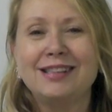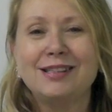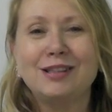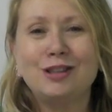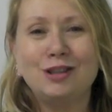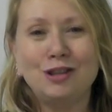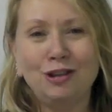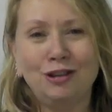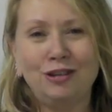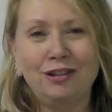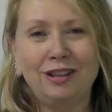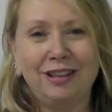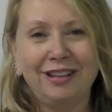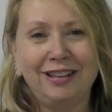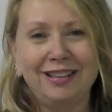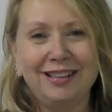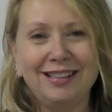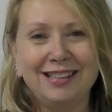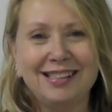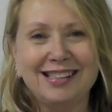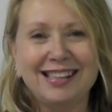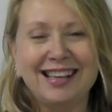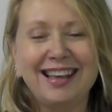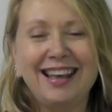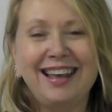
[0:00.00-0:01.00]

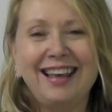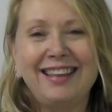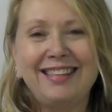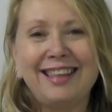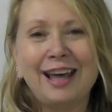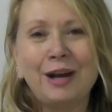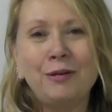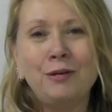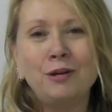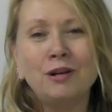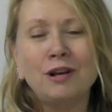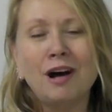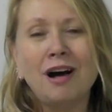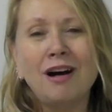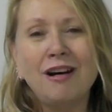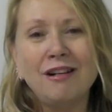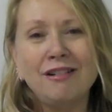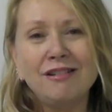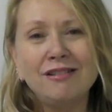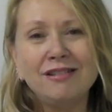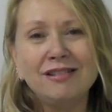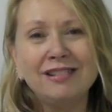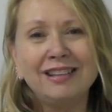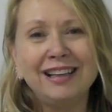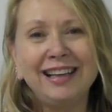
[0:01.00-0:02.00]
students they will
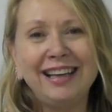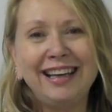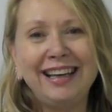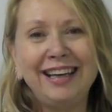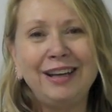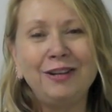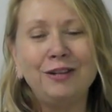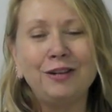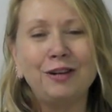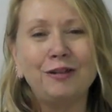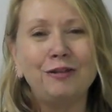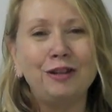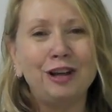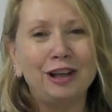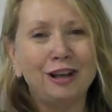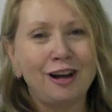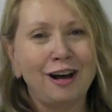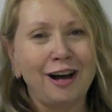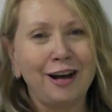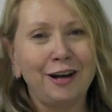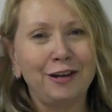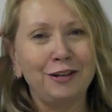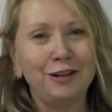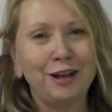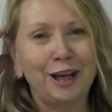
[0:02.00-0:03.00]
only
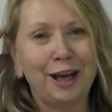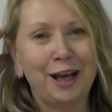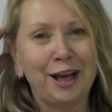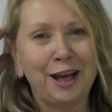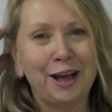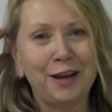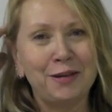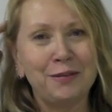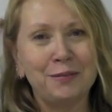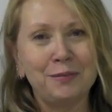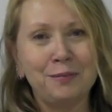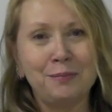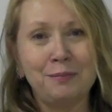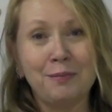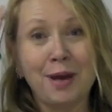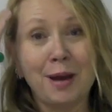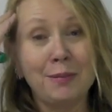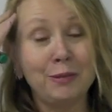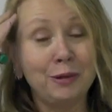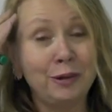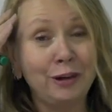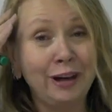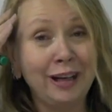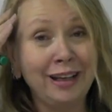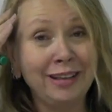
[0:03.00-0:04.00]
rely on their
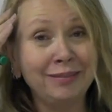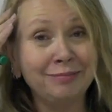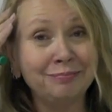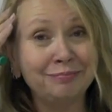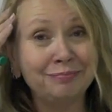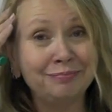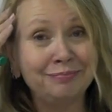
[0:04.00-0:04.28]
memory